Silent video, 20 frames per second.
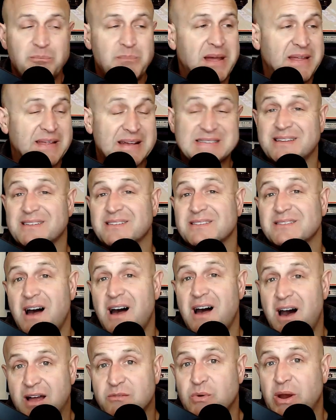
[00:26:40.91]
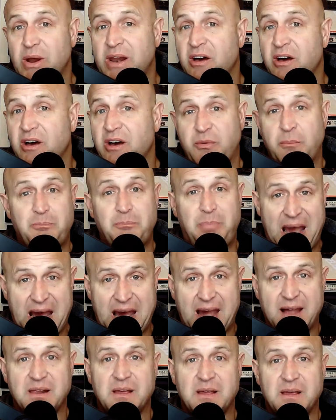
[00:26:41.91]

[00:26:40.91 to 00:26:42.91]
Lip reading: Man, that's a lot right off the bat.